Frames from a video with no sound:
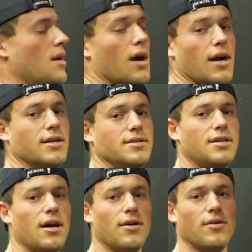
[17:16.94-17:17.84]
All right,
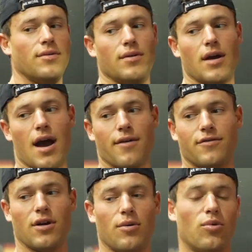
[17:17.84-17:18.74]
so
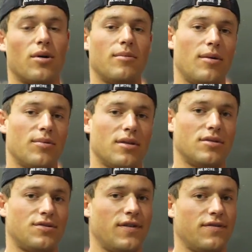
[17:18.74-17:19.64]
after I warm up with
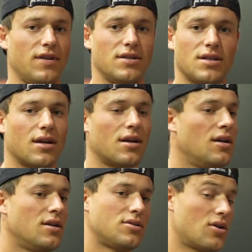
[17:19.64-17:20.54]
those 50s,
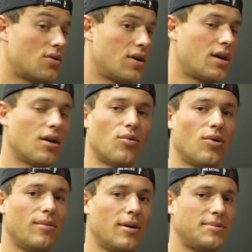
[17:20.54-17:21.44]
so I'll quick hit a
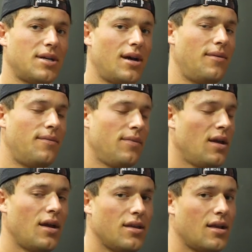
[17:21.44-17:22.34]
warm up set,
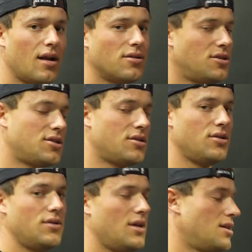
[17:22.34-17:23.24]
and then I'll just
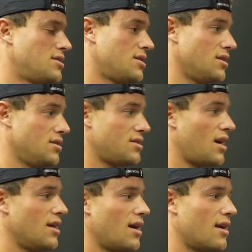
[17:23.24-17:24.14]
do this, so
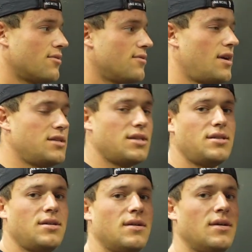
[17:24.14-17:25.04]
side lateral
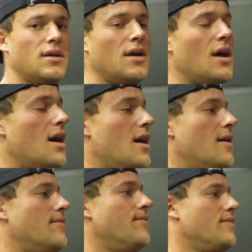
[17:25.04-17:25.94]
raises.
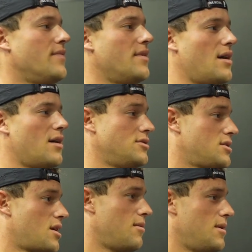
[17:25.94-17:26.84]
I'll
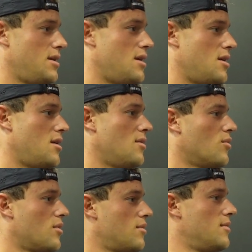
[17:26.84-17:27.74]
just come in here,
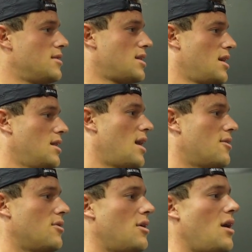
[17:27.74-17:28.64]
warm the side
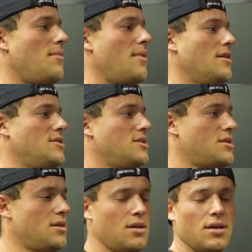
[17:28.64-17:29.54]
lateral up, and this